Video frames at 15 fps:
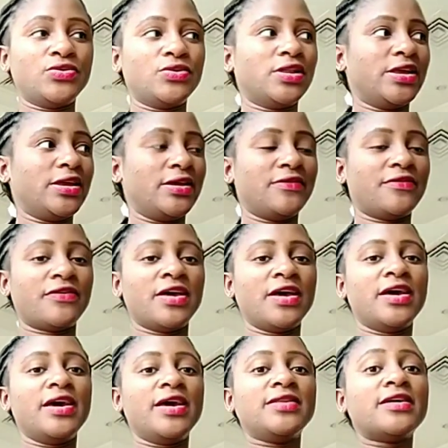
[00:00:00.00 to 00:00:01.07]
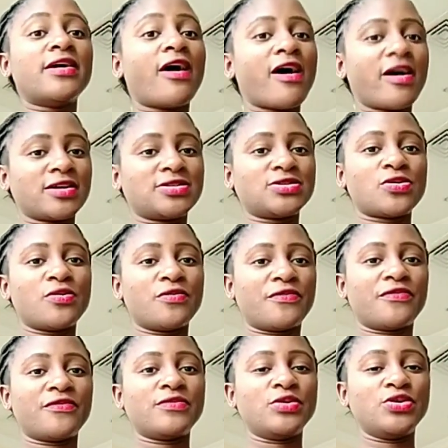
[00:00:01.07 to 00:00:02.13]
you live. In the heart of
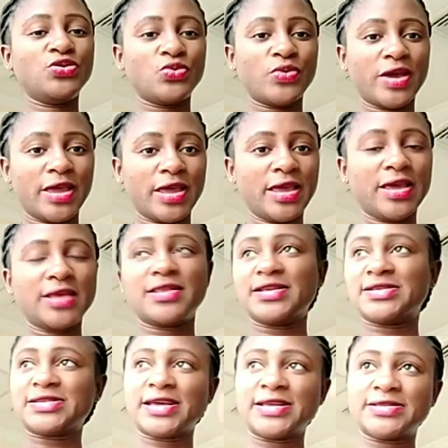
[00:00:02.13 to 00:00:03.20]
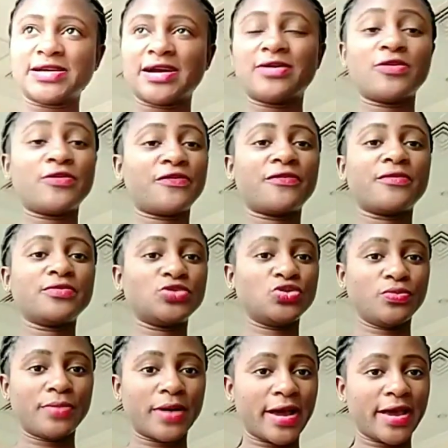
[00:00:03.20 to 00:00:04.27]
UAE, the center of
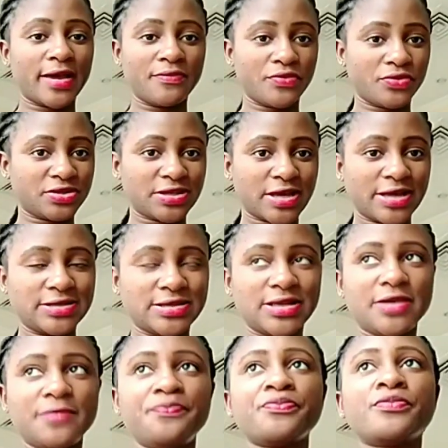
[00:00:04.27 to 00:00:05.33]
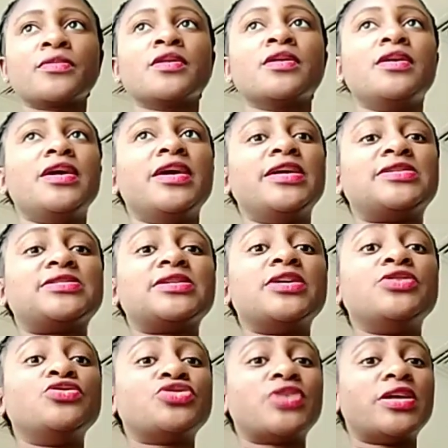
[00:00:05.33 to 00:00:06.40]
Dubai precisely, it's
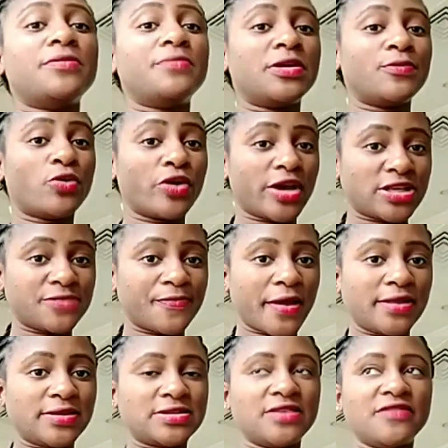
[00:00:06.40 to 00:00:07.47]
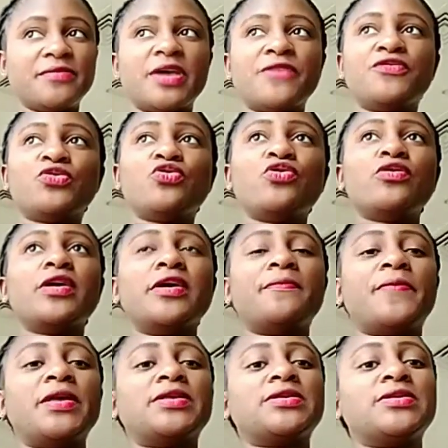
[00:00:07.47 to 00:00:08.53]
usually a bit more expensive. But if you go a
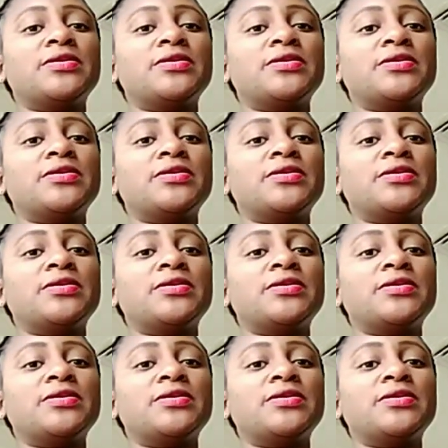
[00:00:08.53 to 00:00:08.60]
bit